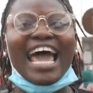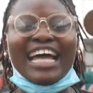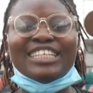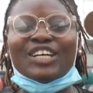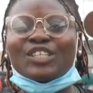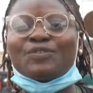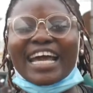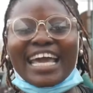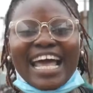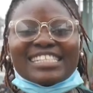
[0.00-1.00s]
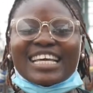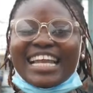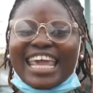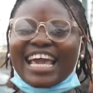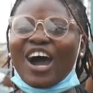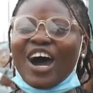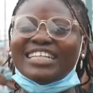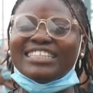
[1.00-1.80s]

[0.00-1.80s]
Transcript: and don't forget to click on